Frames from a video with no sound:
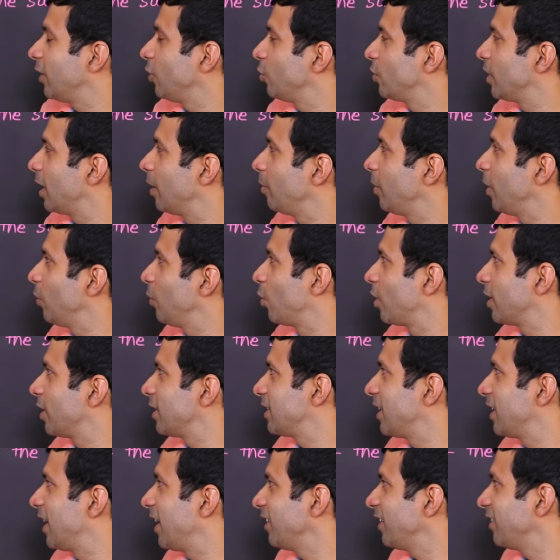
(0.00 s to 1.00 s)
you tell me what
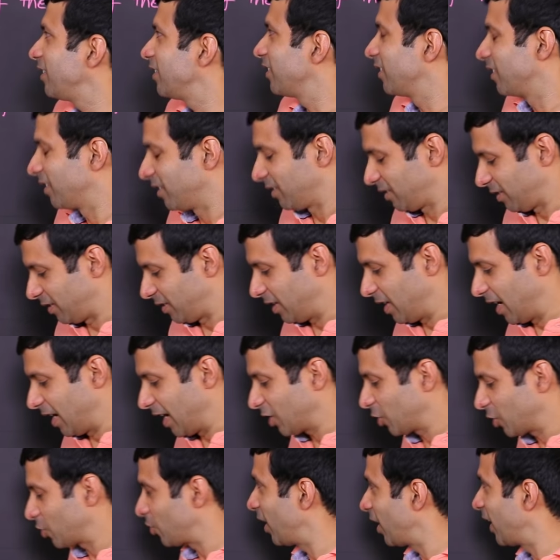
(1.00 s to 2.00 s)
is that?
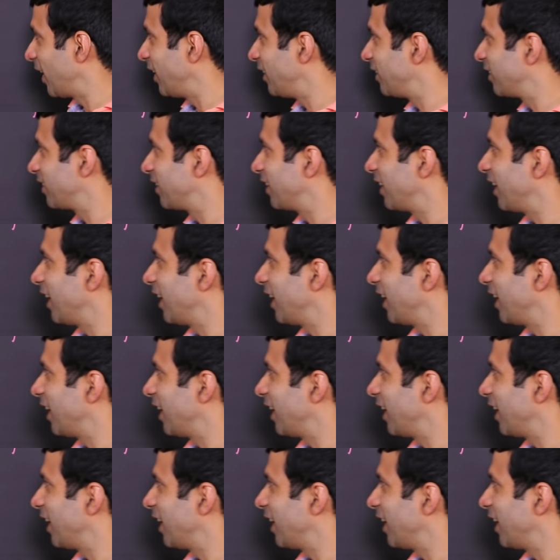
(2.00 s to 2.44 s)
That's right.